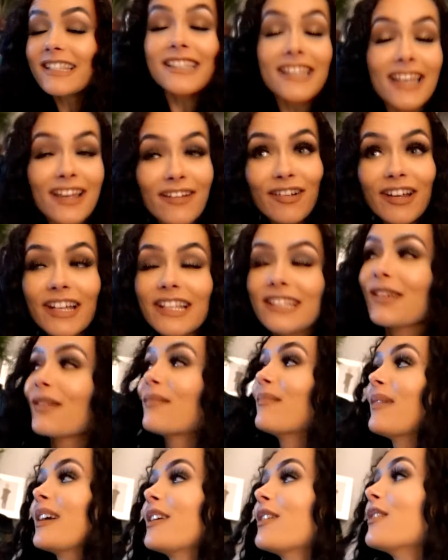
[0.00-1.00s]
series
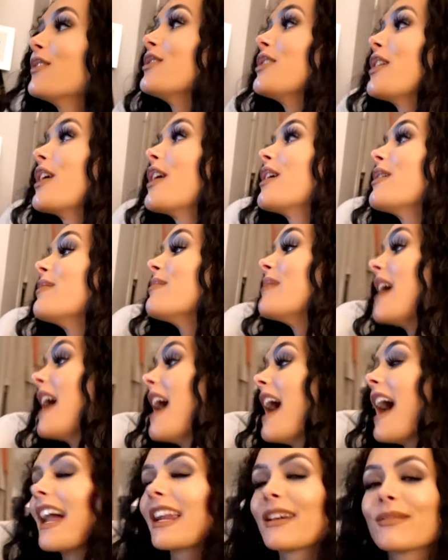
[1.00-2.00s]
on my YouTube
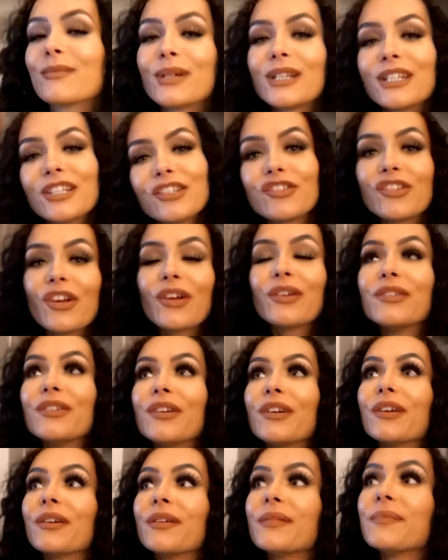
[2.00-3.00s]
and I want to show
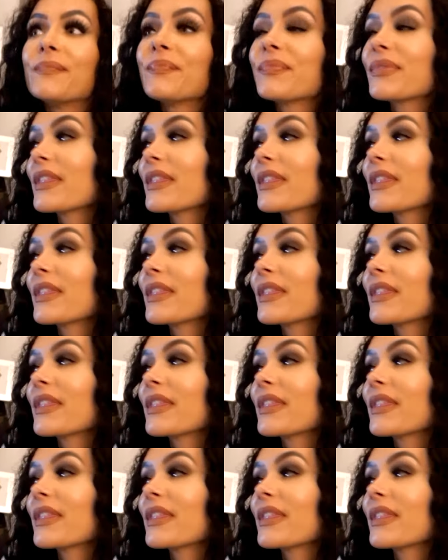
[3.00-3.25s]
you